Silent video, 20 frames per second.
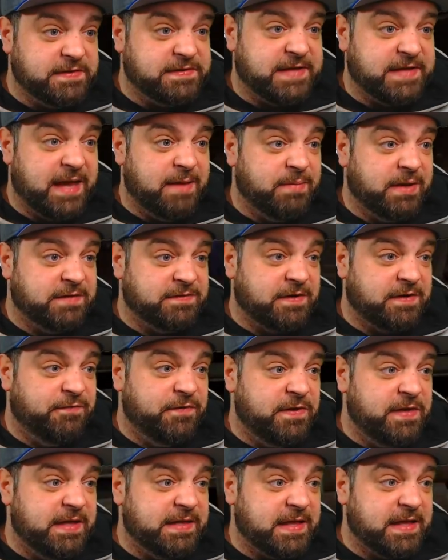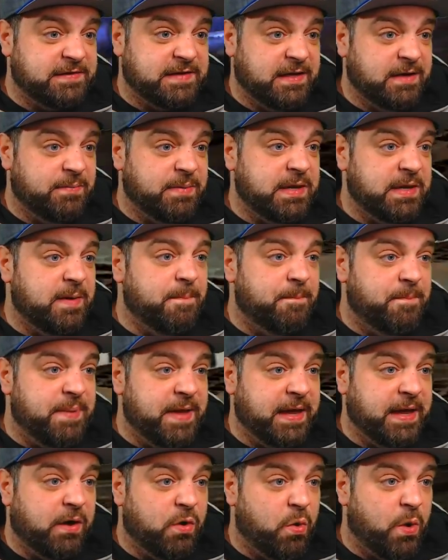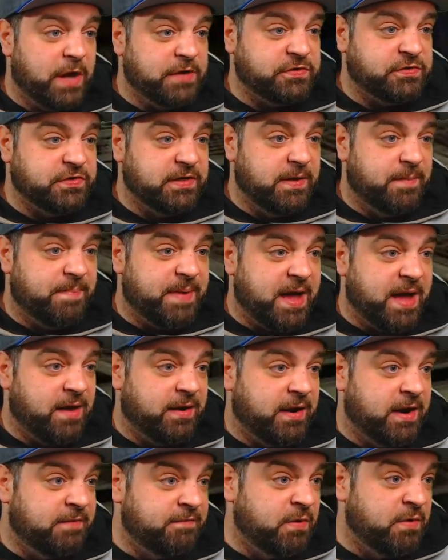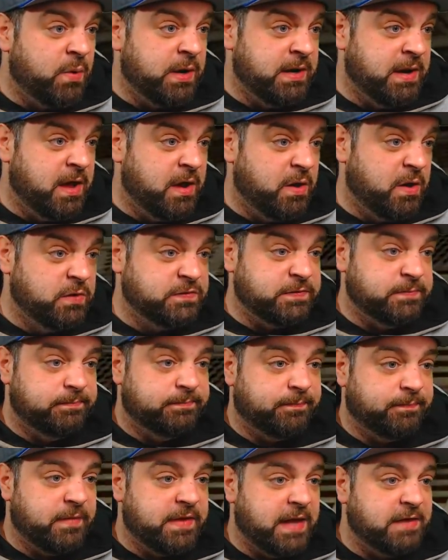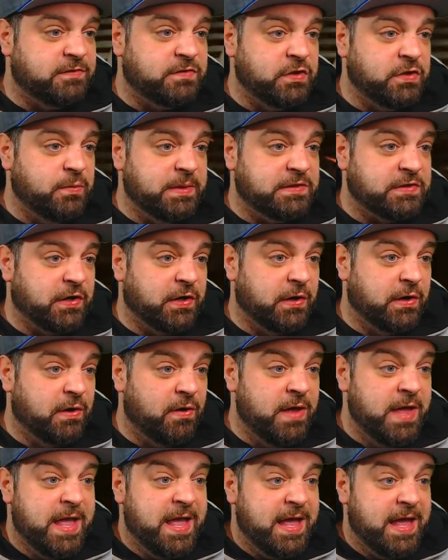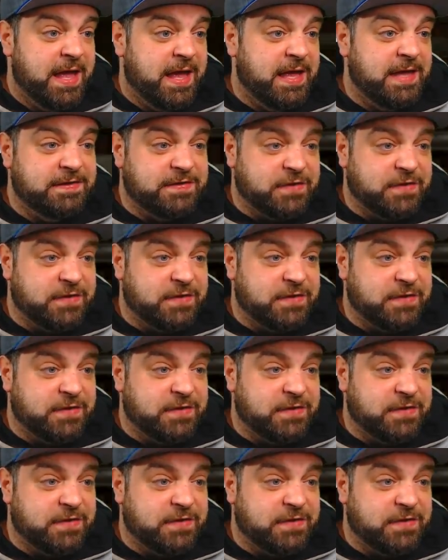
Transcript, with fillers: game, because I feel like that's going to be a big question about it. Everyone knows that Doom Eternal is a